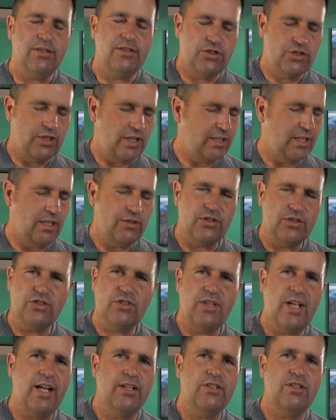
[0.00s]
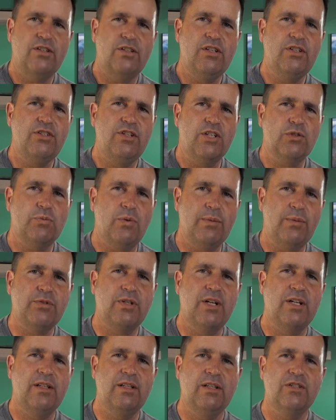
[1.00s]
checked out the stats on DJI's
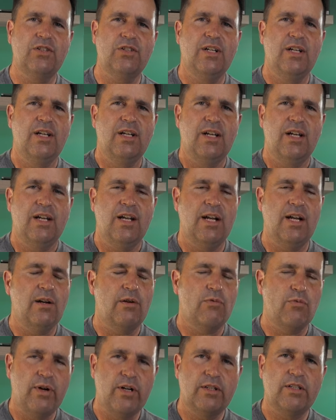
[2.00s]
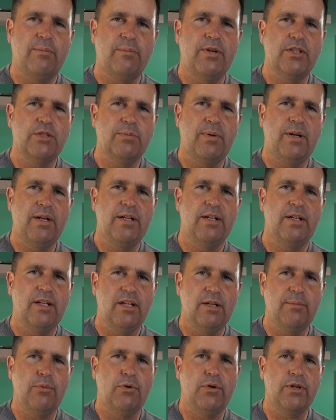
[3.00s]
website on this, and I ran out to Best Buy
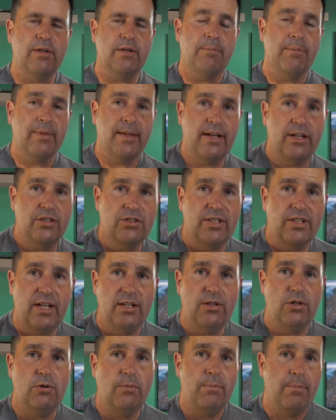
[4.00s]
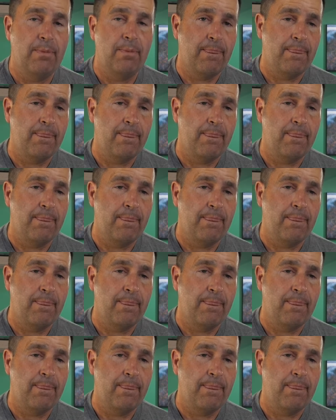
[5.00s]
and bought it. On a side note,